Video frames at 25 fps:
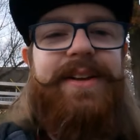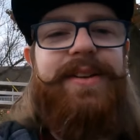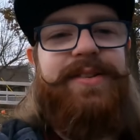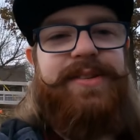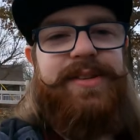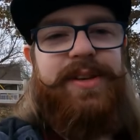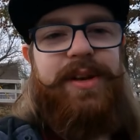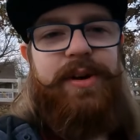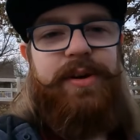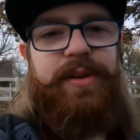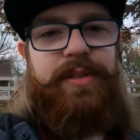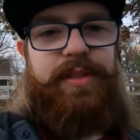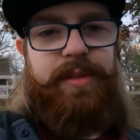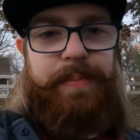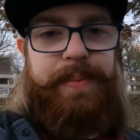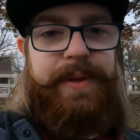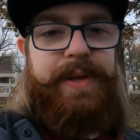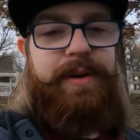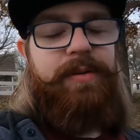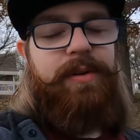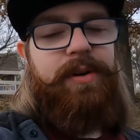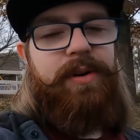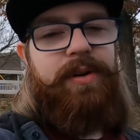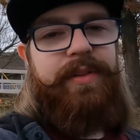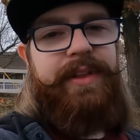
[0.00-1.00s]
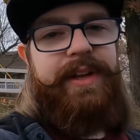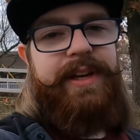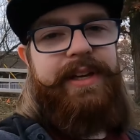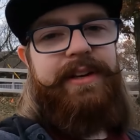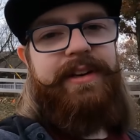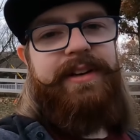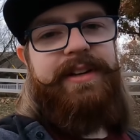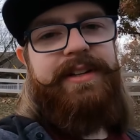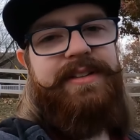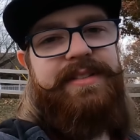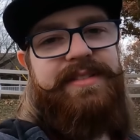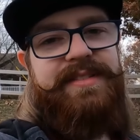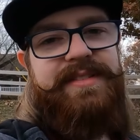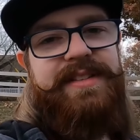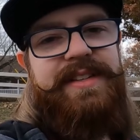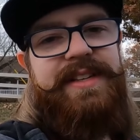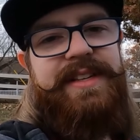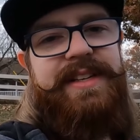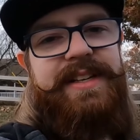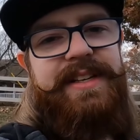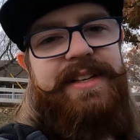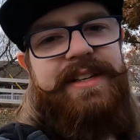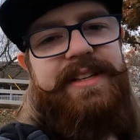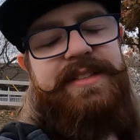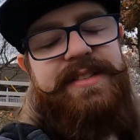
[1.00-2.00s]
So the B-roll that you're gonna
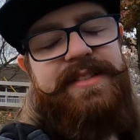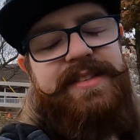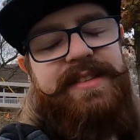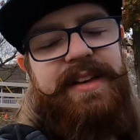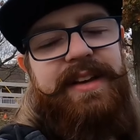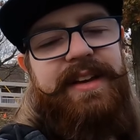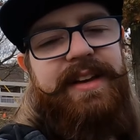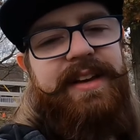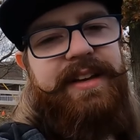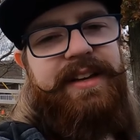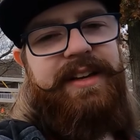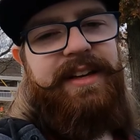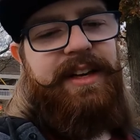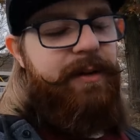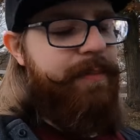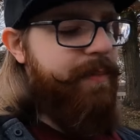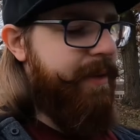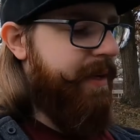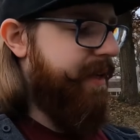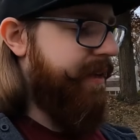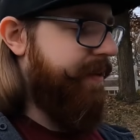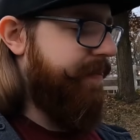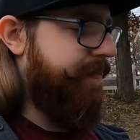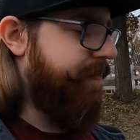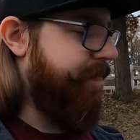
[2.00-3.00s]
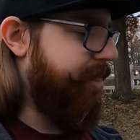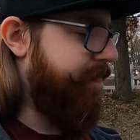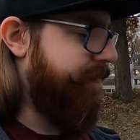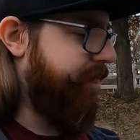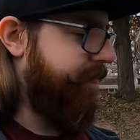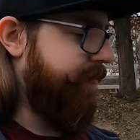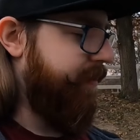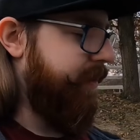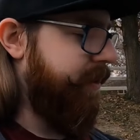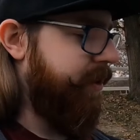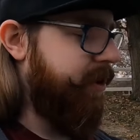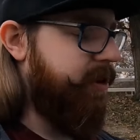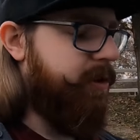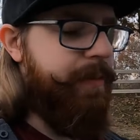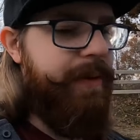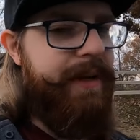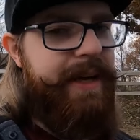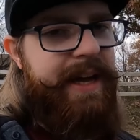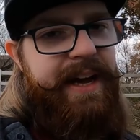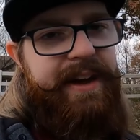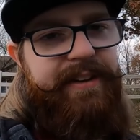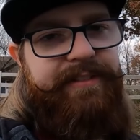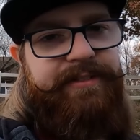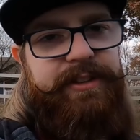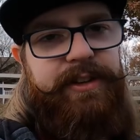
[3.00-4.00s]
see, it's gonna be a little bit
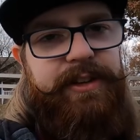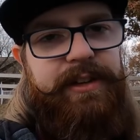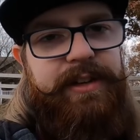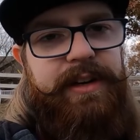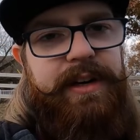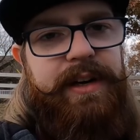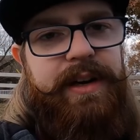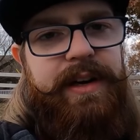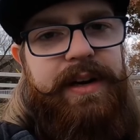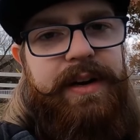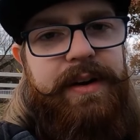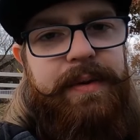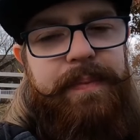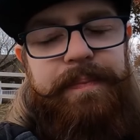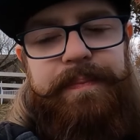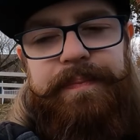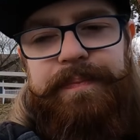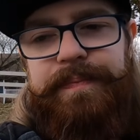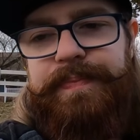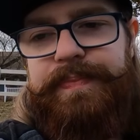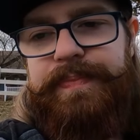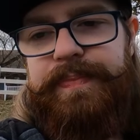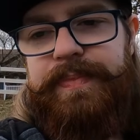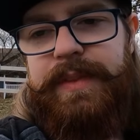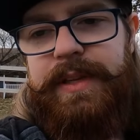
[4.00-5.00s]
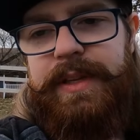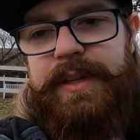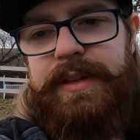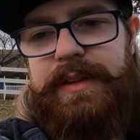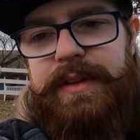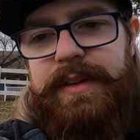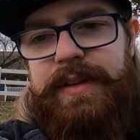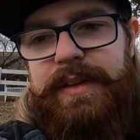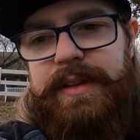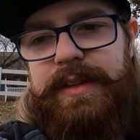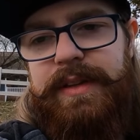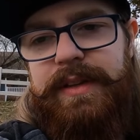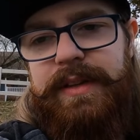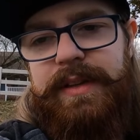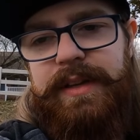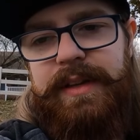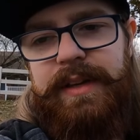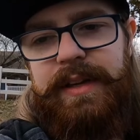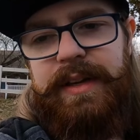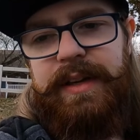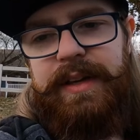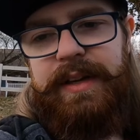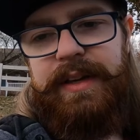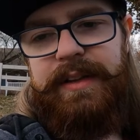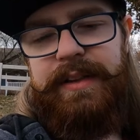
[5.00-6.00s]
after
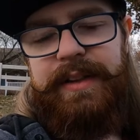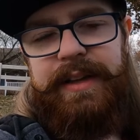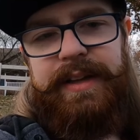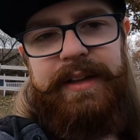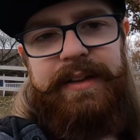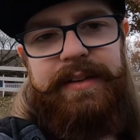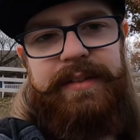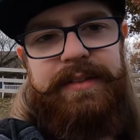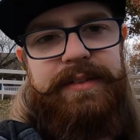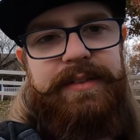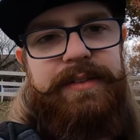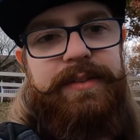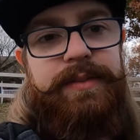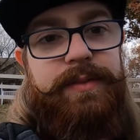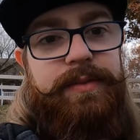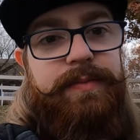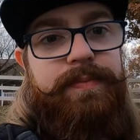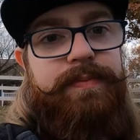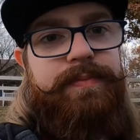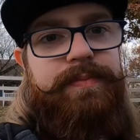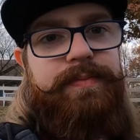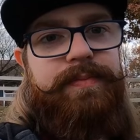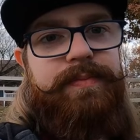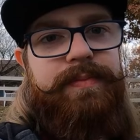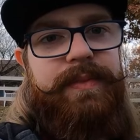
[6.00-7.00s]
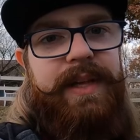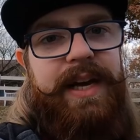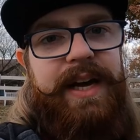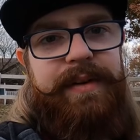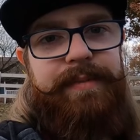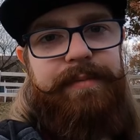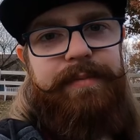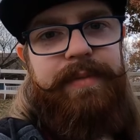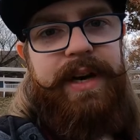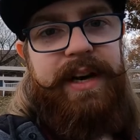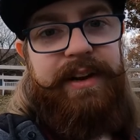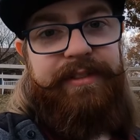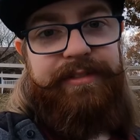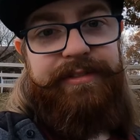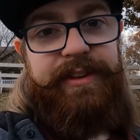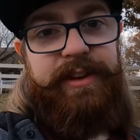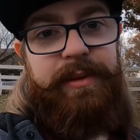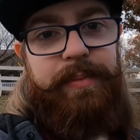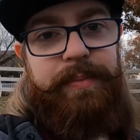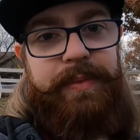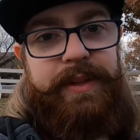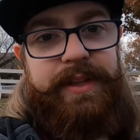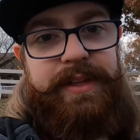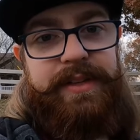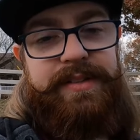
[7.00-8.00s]
that I
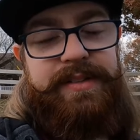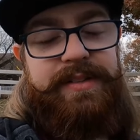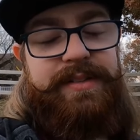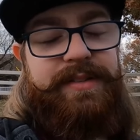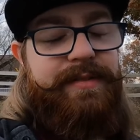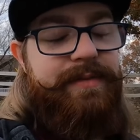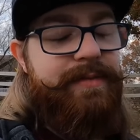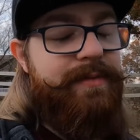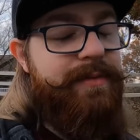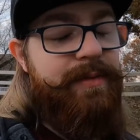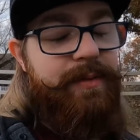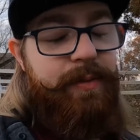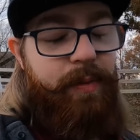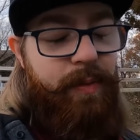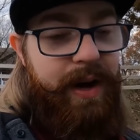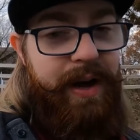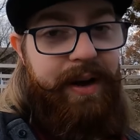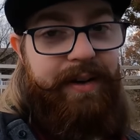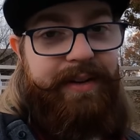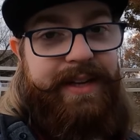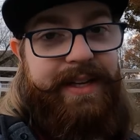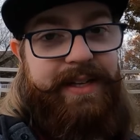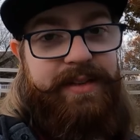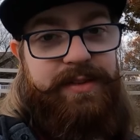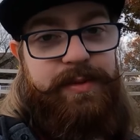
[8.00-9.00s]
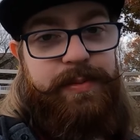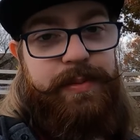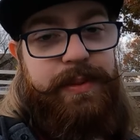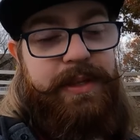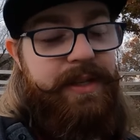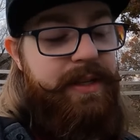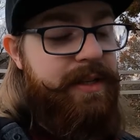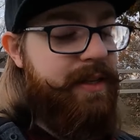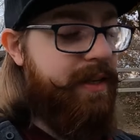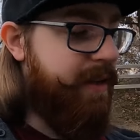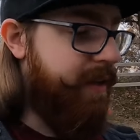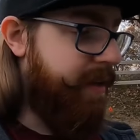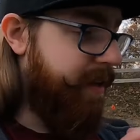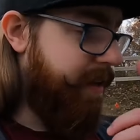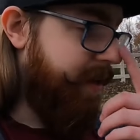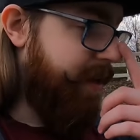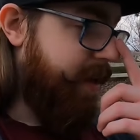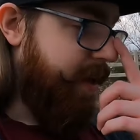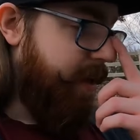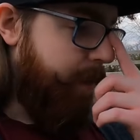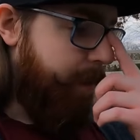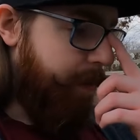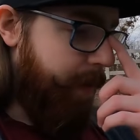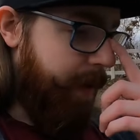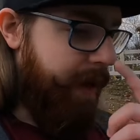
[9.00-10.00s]
filmed this. Wow, I can't speak.
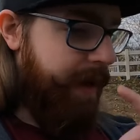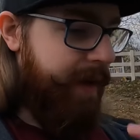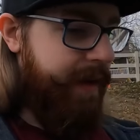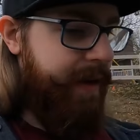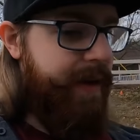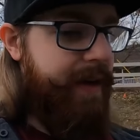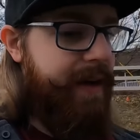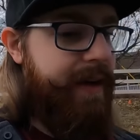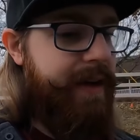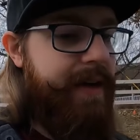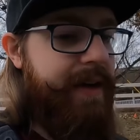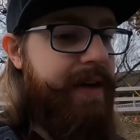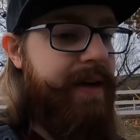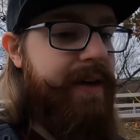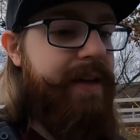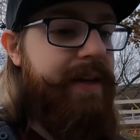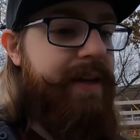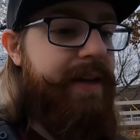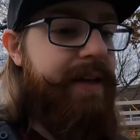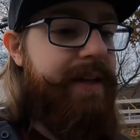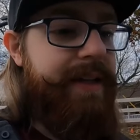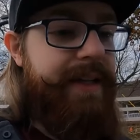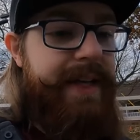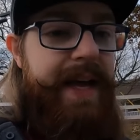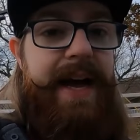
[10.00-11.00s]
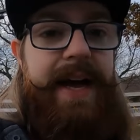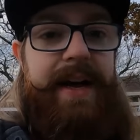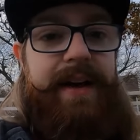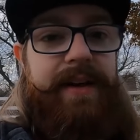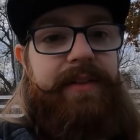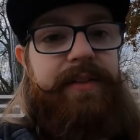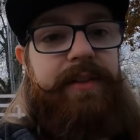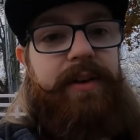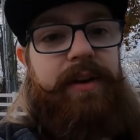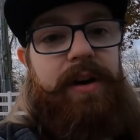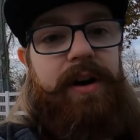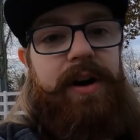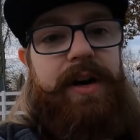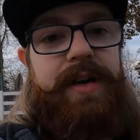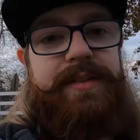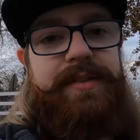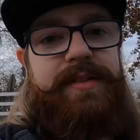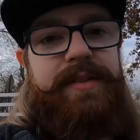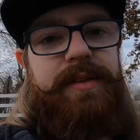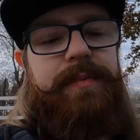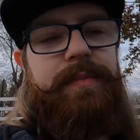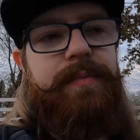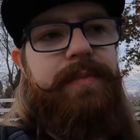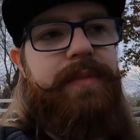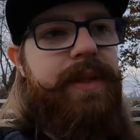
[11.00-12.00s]
But yeah, they're
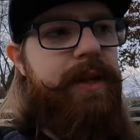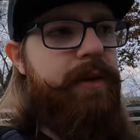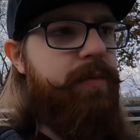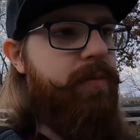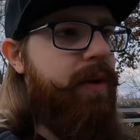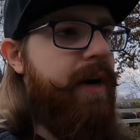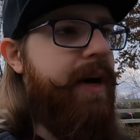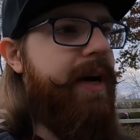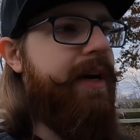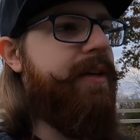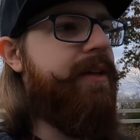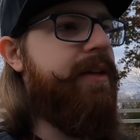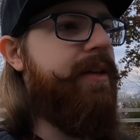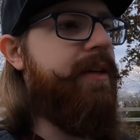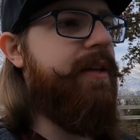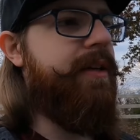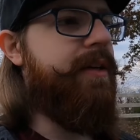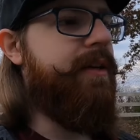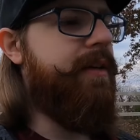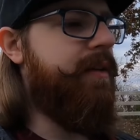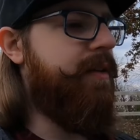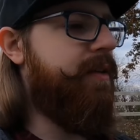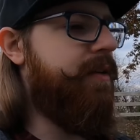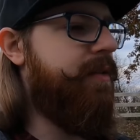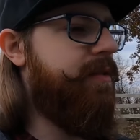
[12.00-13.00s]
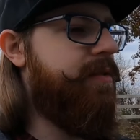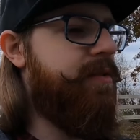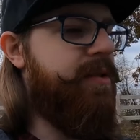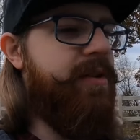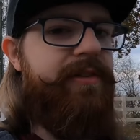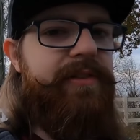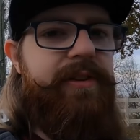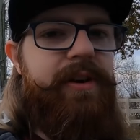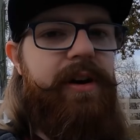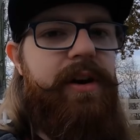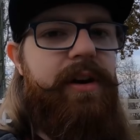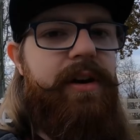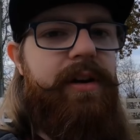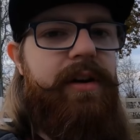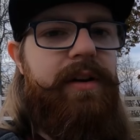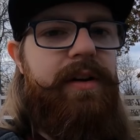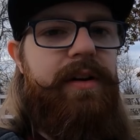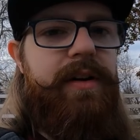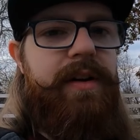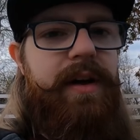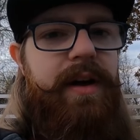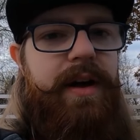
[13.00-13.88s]
awesome. They ride good so far.